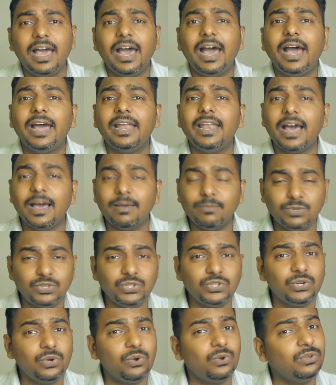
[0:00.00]
and I'm
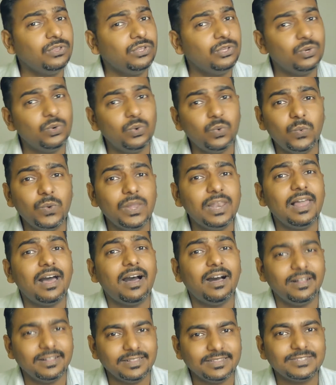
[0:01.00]
sure you will
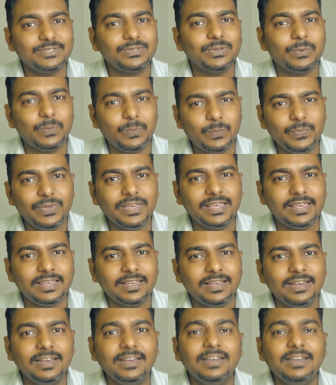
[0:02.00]
also be.